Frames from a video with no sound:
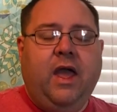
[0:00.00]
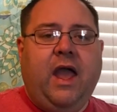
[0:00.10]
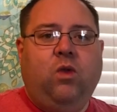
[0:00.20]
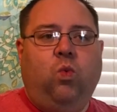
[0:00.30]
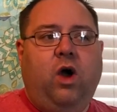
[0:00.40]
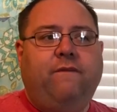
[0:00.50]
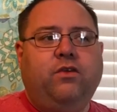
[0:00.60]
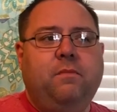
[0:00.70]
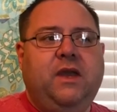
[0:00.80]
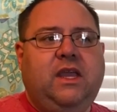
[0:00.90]
And what
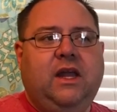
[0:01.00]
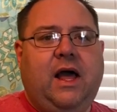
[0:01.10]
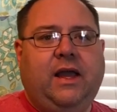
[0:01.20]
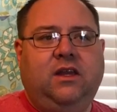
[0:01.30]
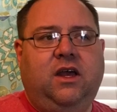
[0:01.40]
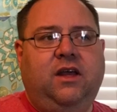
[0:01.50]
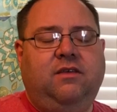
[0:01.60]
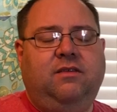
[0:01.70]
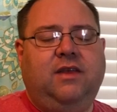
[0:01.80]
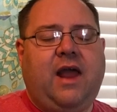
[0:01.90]
vermiculite does
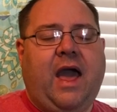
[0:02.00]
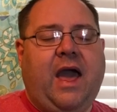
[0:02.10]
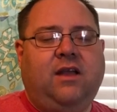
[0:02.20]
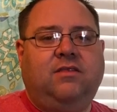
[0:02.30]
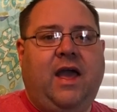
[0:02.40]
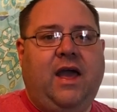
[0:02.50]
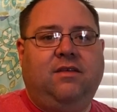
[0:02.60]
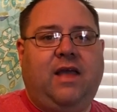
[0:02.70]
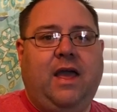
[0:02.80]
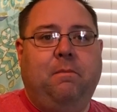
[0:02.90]
is it acts
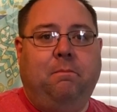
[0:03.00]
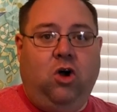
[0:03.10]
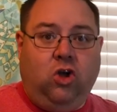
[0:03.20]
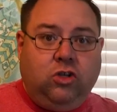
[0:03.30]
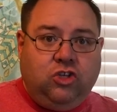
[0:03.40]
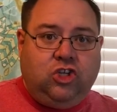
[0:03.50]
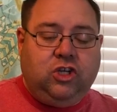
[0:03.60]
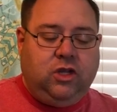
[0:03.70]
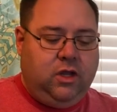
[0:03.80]
as a mulch